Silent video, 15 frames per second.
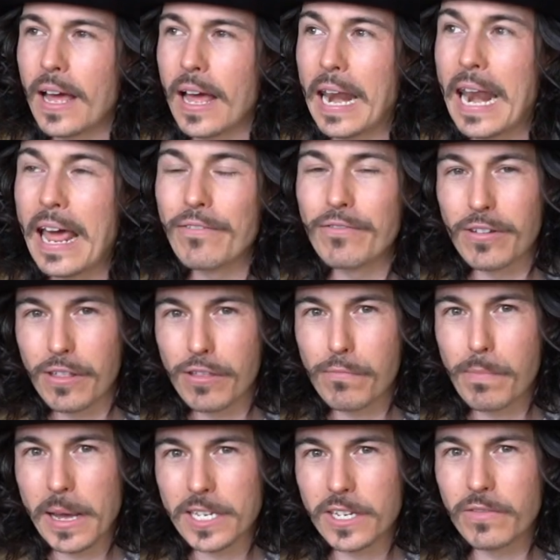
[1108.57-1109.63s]
11th
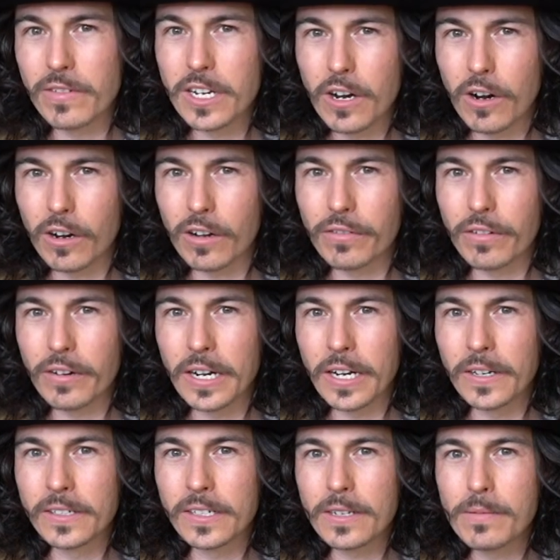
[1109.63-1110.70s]
best videographer in
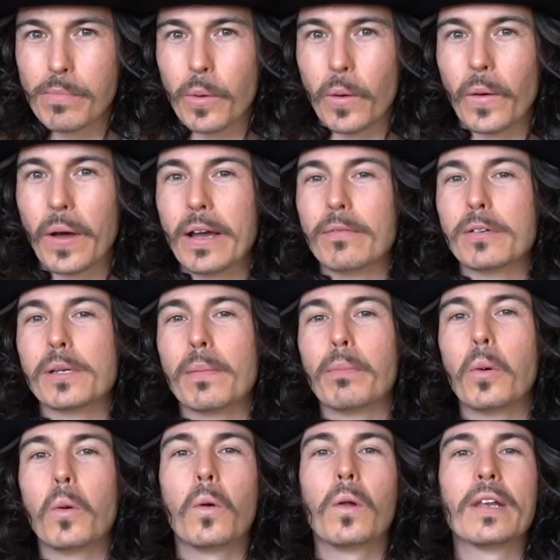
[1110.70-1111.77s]
London, but it was a
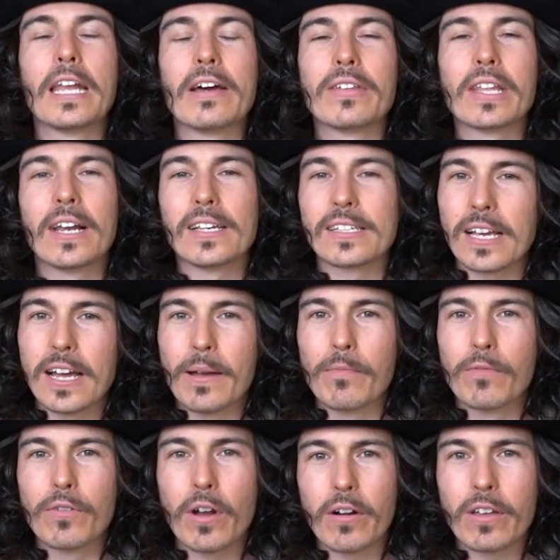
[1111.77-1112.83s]
poll. Nevertheless, I am
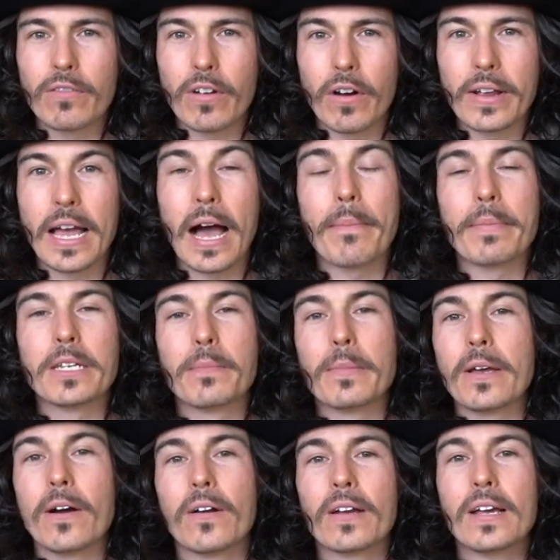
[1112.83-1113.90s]
very, very happy to
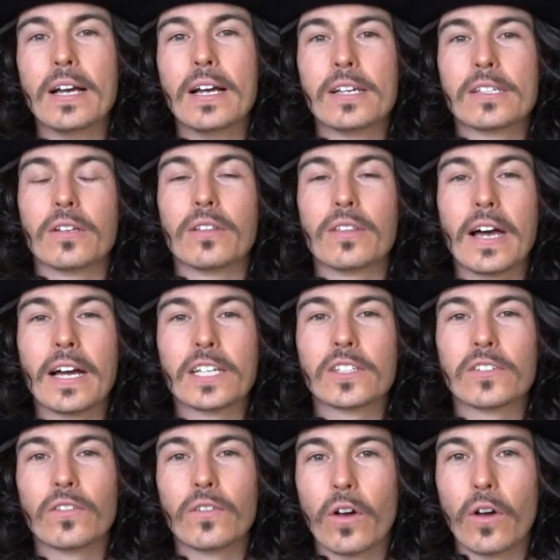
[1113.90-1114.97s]
be on. So
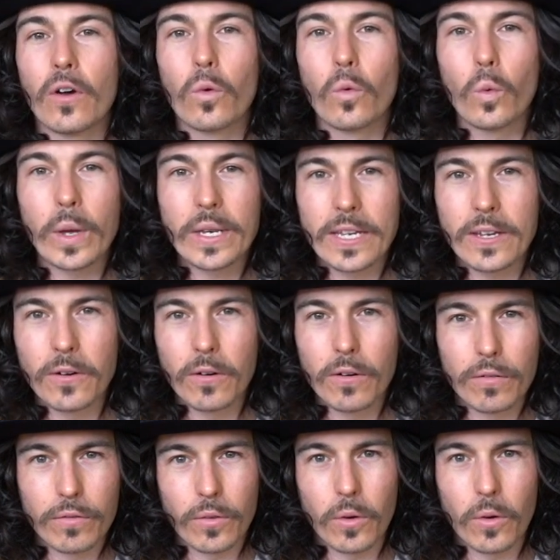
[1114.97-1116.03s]
thanks
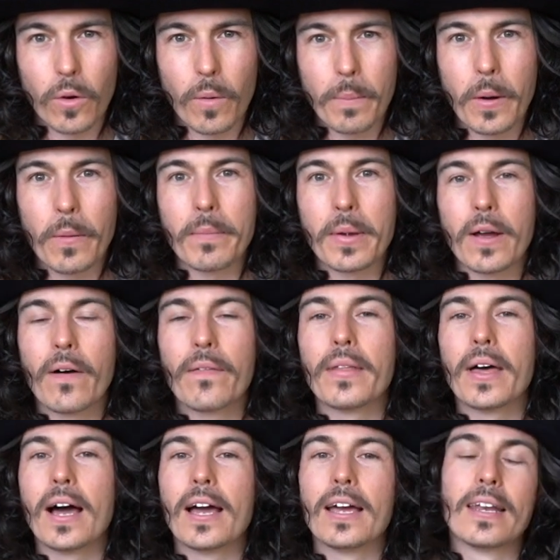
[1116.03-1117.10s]
Video for putting me on
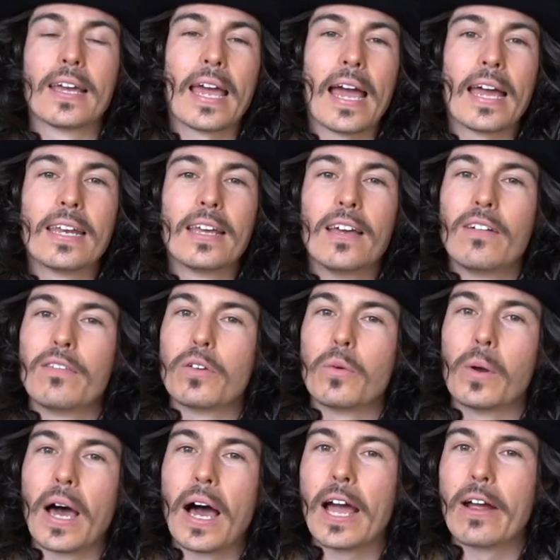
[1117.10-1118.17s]
that. And again, if you
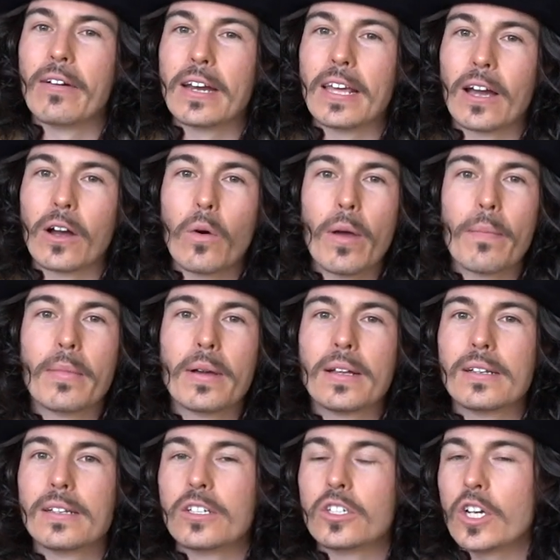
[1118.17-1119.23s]
want to hire any
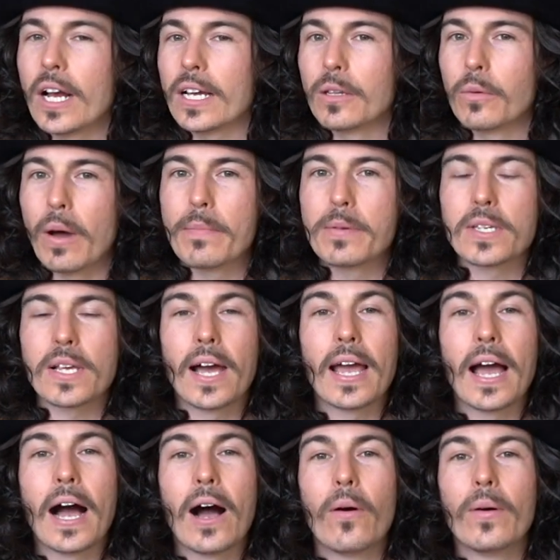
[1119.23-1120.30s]
equipment, check the
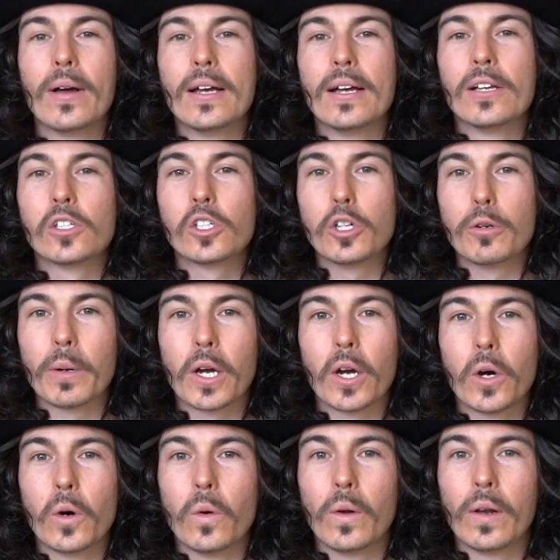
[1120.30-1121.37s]
website out. Super
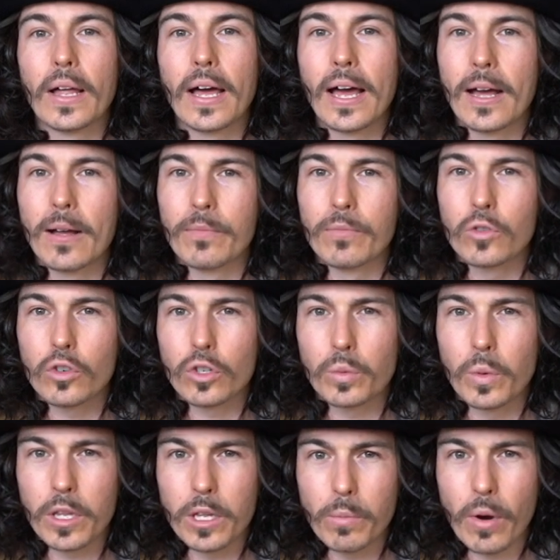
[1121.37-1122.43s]
cool,
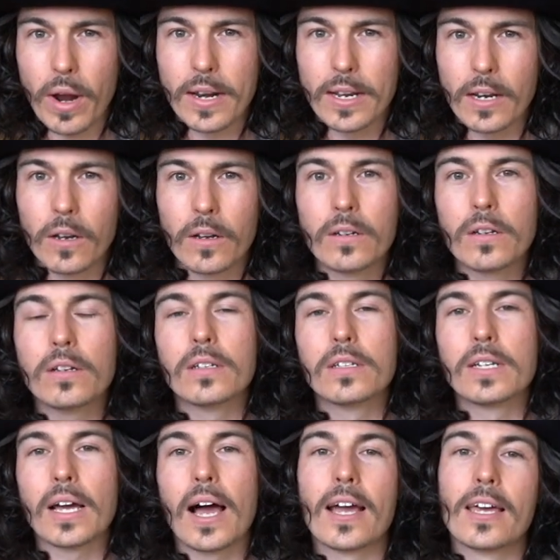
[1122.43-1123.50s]
trustworthy brand in London
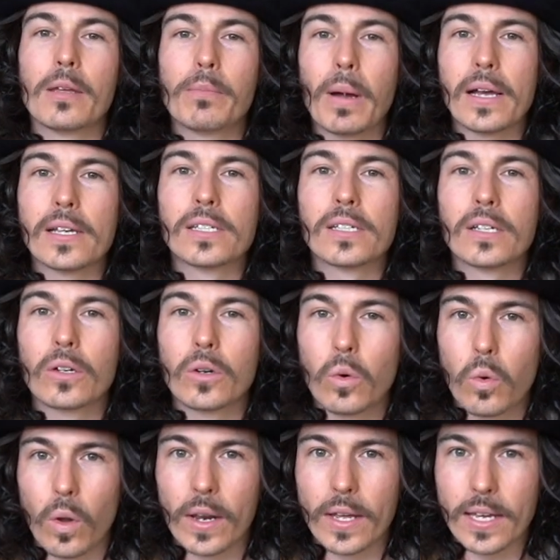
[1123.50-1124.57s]
to hire the best
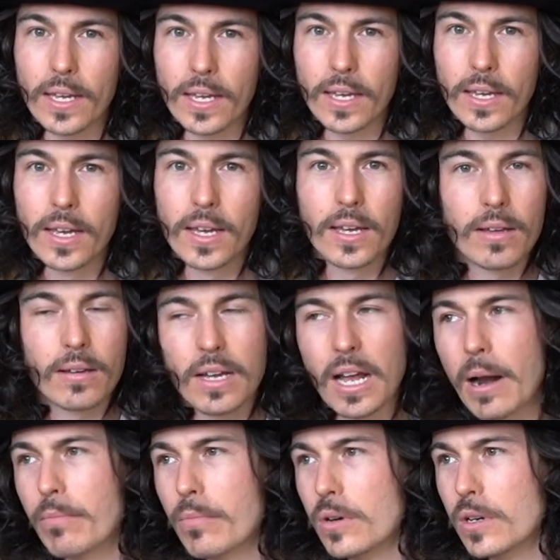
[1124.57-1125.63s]
quality
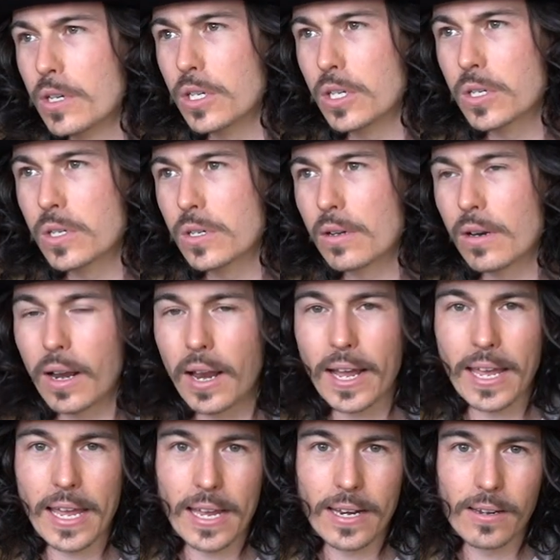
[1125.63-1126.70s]
cameras,
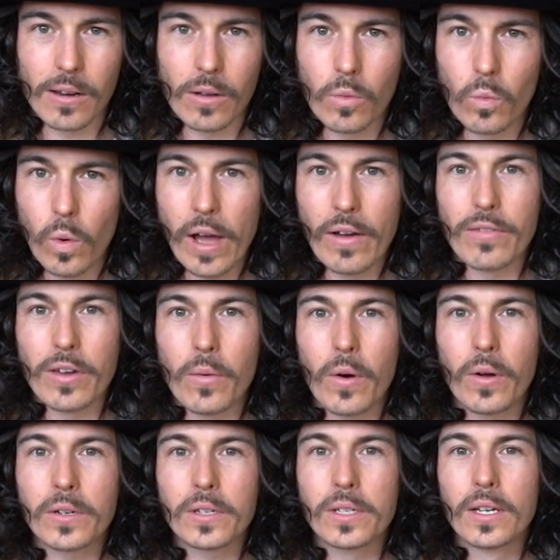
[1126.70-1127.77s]
lighting, whatever you
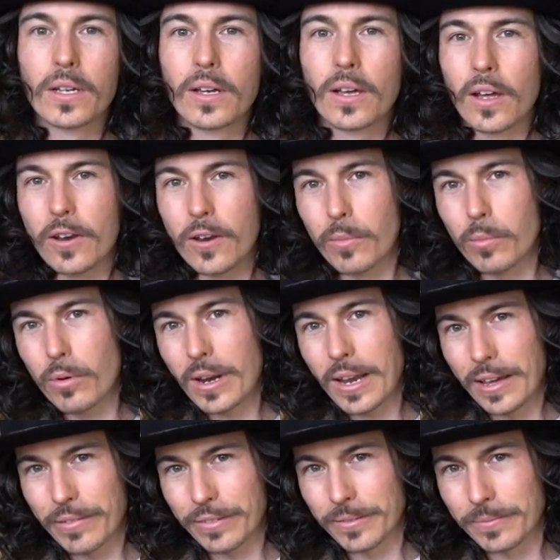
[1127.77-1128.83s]
want. Number
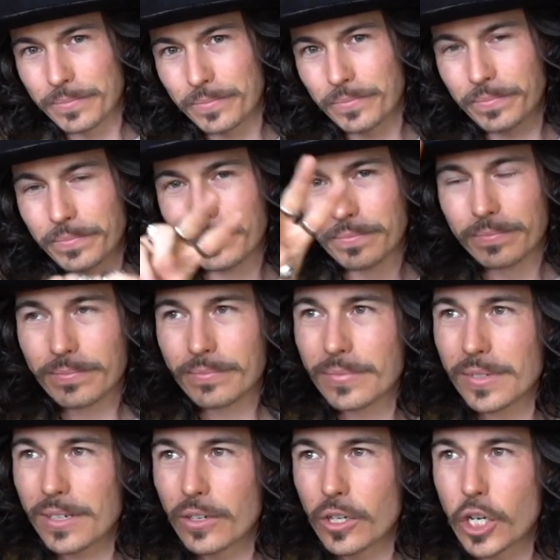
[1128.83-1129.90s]
11.
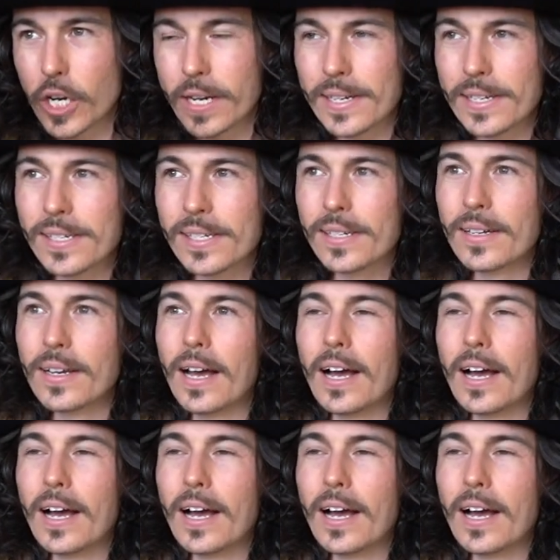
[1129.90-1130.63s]
Cheers.